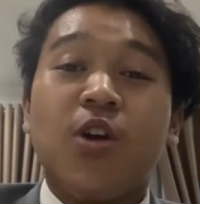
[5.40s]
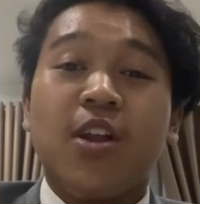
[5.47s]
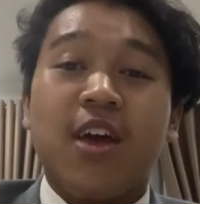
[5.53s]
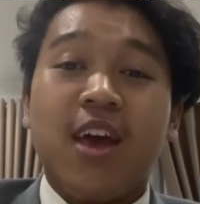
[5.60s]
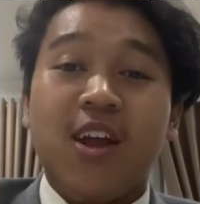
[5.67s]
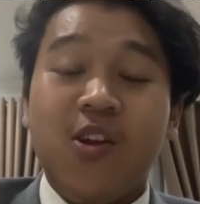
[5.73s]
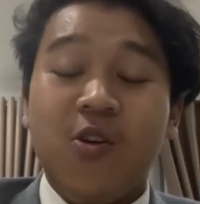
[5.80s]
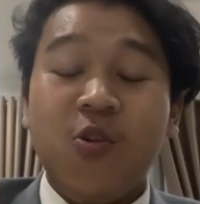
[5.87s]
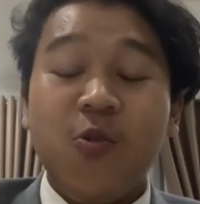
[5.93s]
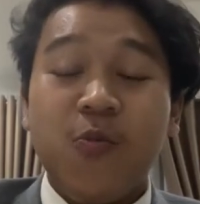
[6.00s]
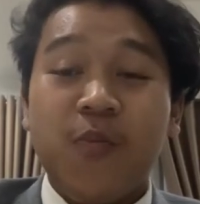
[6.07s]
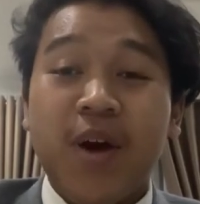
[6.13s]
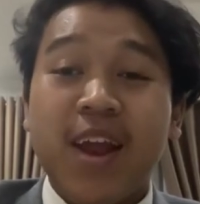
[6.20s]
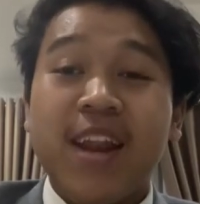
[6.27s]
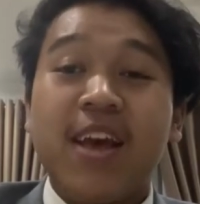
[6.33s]
and hello.
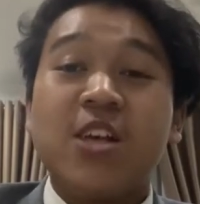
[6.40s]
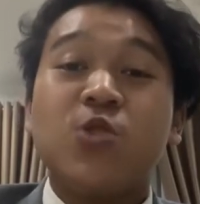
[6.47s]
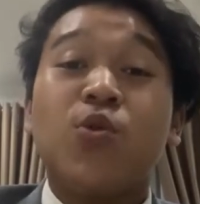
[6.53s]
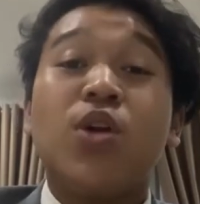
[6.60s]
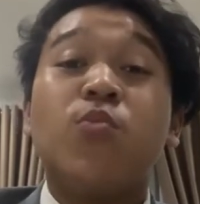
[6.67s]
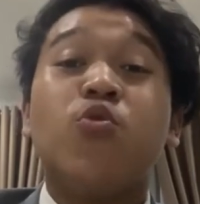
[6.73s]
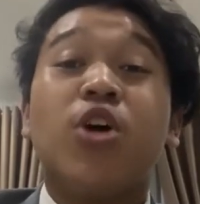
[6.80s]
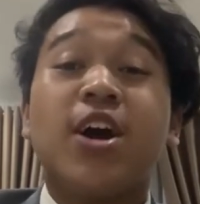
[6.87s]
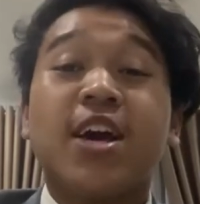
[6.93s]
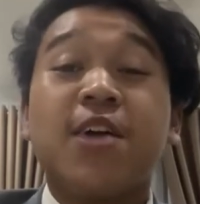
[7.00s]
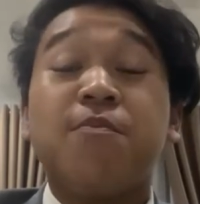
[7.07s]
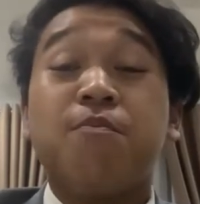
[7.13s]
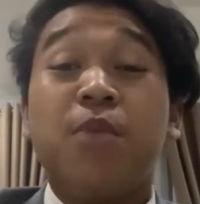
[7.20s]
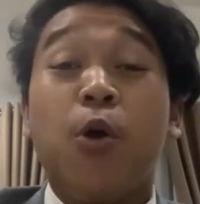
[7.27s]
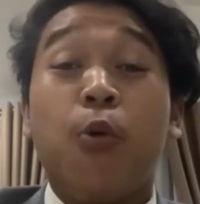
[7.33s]
My name is Wan
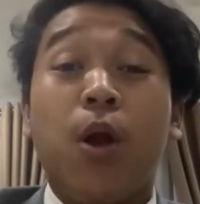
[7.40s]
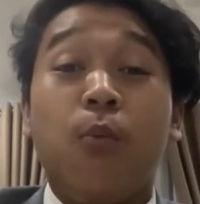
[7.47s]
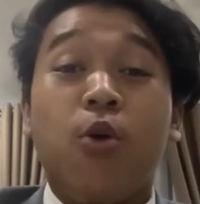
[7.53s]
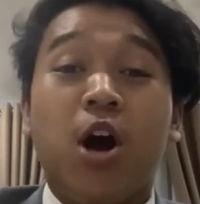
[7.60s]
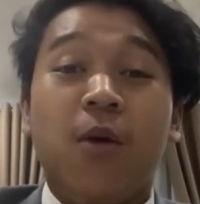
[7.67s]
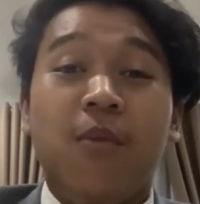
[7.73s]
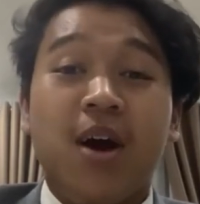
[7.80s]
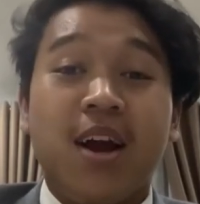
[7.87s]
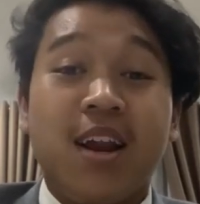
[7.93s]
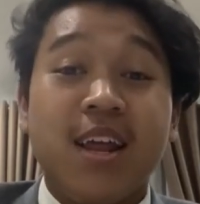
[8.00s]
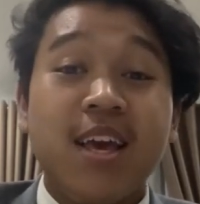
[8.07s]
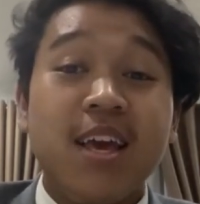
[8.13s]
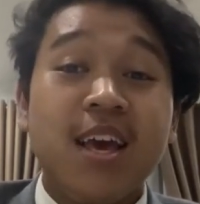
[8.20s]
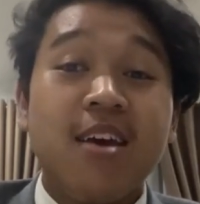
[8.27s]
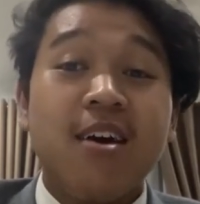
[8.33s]
Muhaqeem bin Wan
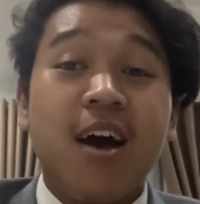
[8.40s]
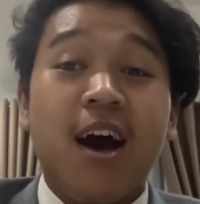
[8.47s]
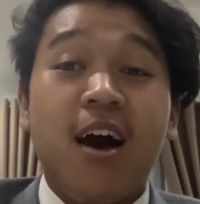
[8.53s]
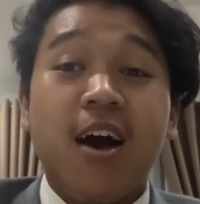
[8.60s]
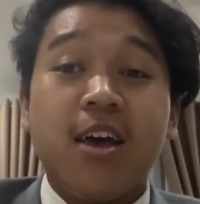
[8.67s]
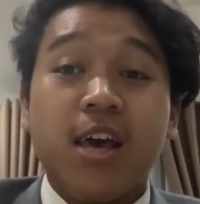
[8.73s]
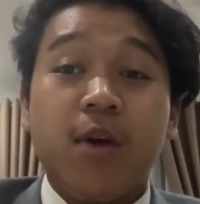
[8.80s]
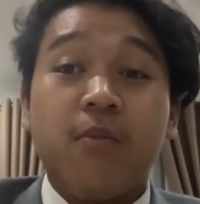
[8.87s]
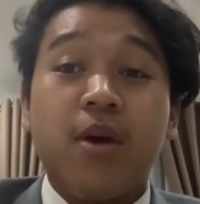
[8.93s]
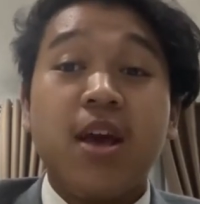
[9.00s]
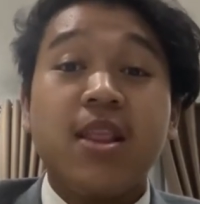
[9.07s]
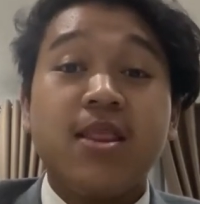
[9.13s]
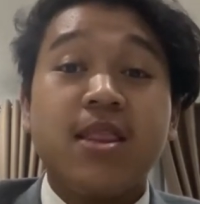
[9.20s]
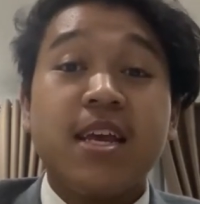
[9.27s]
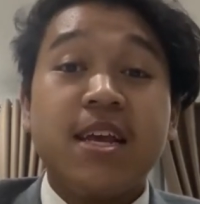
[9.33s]
Muhabakri. I am
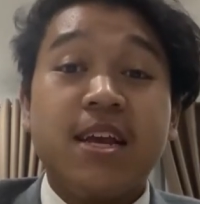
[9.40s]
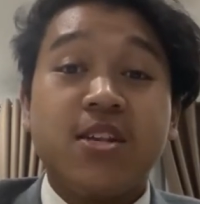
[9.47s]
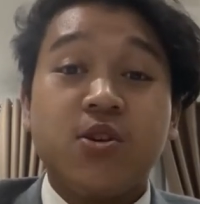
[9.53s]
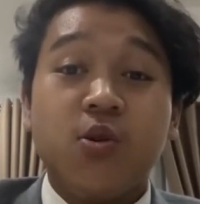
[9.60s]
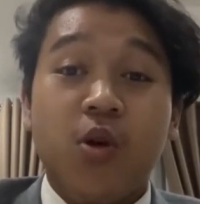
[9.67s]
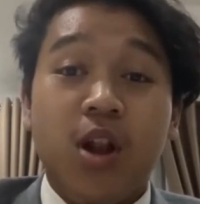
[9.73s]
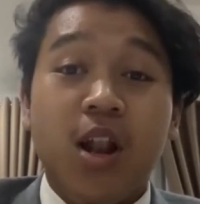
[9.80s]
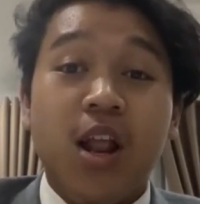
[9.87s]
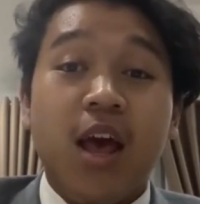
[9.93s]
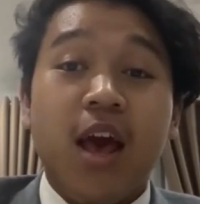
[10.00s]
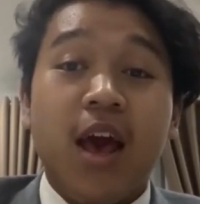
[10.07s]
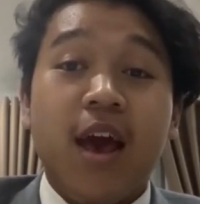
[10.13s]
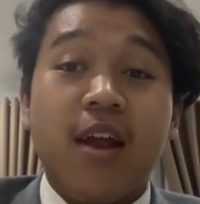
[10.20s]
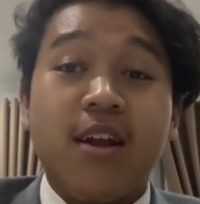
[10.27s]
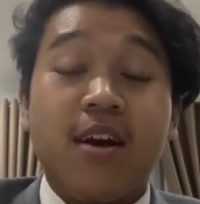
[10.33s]
18 years old
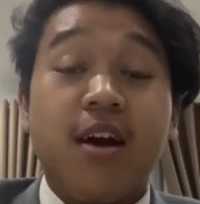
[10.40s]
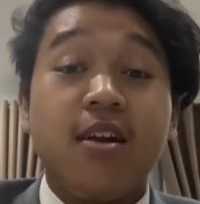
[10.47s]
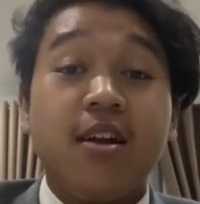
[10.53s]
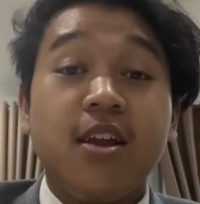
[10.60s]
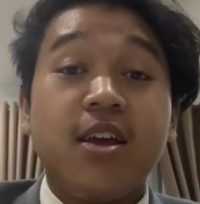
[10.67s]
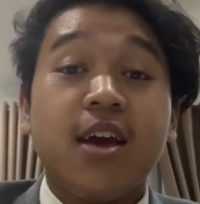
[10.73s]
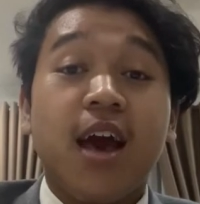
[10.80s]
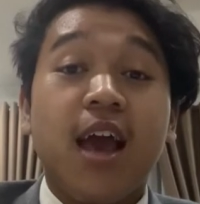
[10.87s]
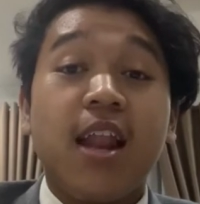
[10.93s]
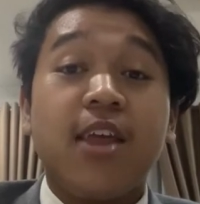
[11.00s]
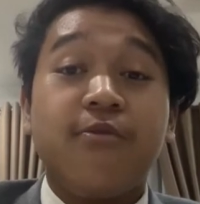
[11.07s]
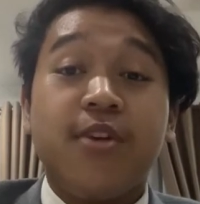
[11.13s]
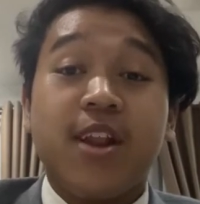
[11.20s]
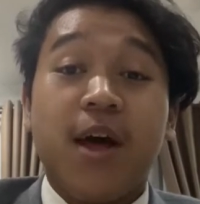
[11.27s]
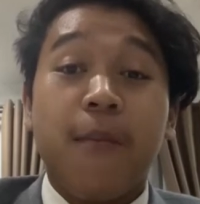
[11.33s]
and currently I
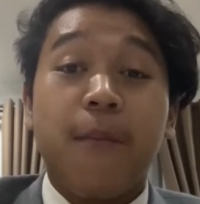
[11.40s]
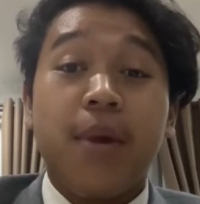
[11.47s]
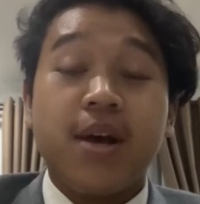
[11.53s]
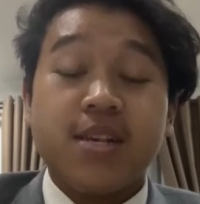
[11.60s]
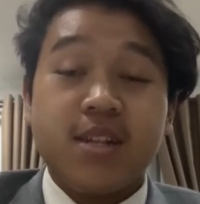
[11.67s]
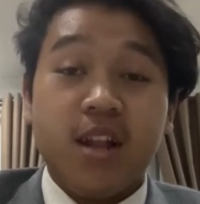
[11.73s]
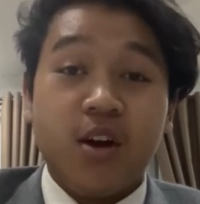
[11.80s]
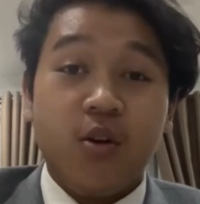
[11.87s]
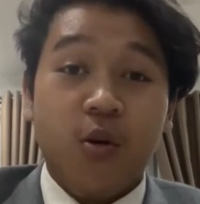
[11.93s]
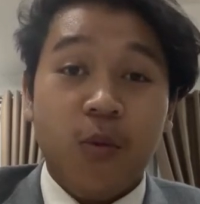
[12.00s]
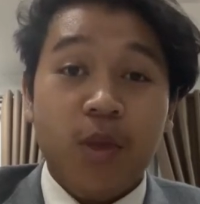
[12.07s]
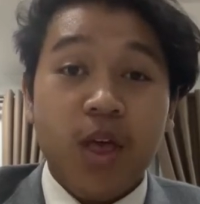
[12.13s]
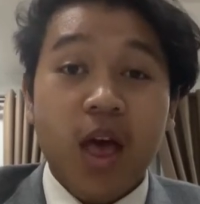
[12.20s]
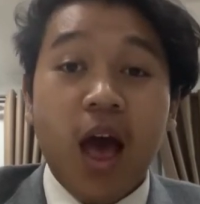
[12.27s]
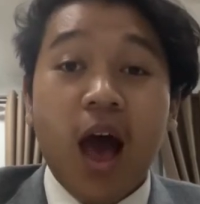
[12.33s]
live in Ampang, Selangor.
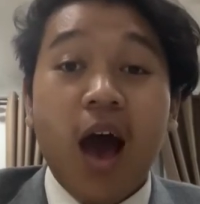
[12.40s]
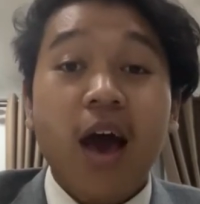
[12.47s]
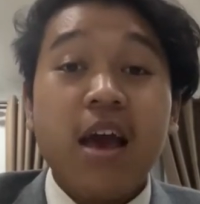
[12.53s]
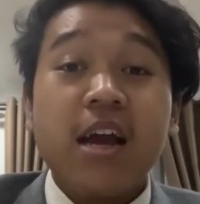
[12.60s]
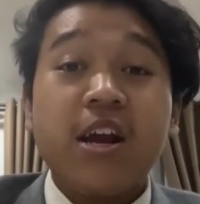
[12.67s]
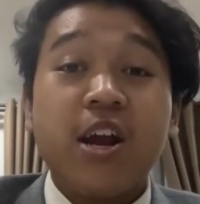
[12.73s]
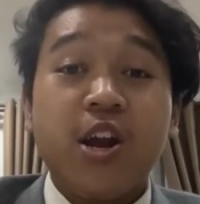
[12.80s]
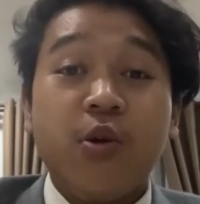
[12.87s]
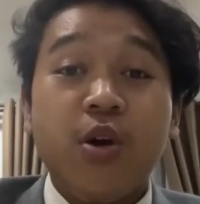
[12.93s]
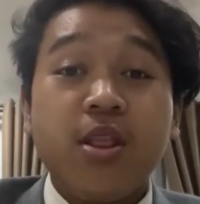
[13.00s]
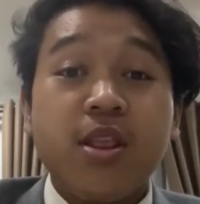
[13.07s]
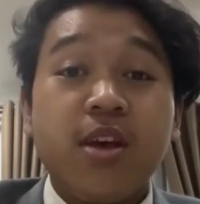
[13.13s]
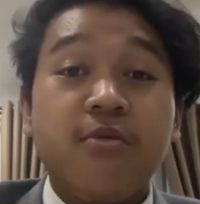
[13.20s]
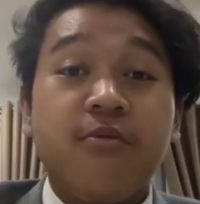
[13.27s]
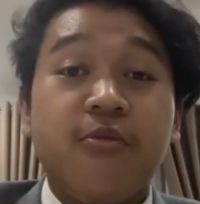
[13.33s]
I
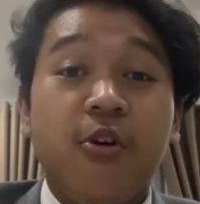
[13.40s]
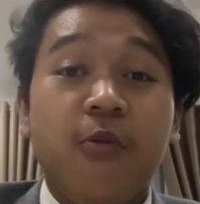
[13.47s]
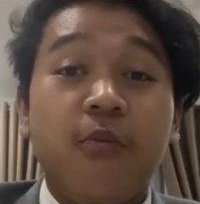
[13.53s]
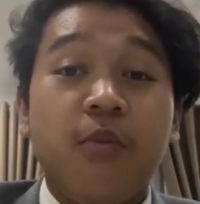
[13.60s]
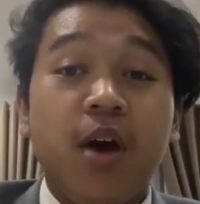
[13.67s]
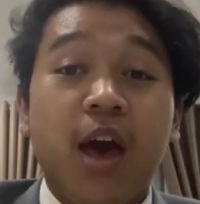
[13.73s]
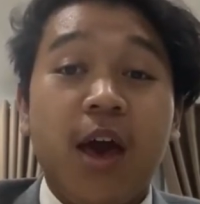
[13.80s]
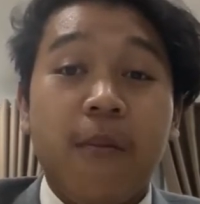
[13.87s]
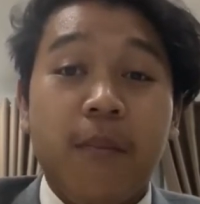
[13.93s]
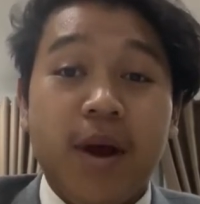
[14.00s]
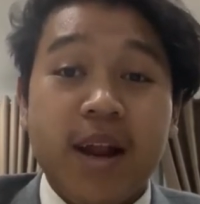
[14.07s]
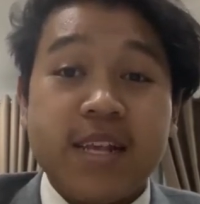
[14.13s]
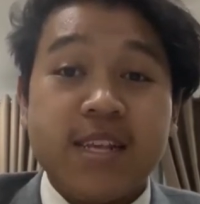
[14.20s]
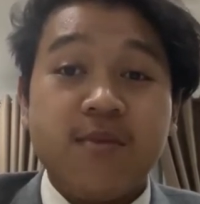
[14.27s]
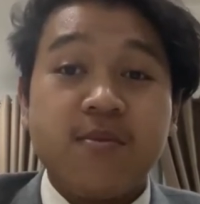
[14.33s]
graduated from
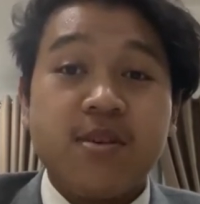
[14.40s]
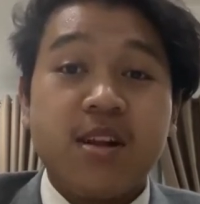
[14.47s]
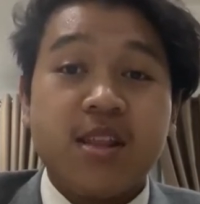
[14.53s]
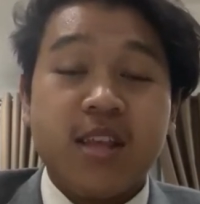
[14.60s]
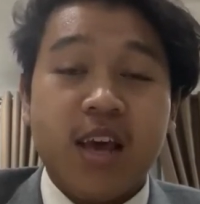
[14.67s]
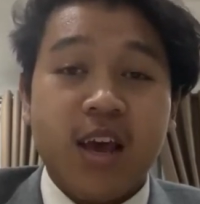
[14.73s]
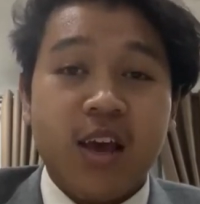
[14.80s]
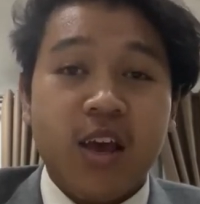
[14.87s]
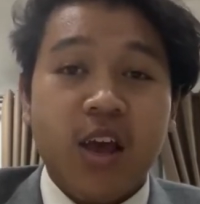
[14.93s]
MRSM Serting.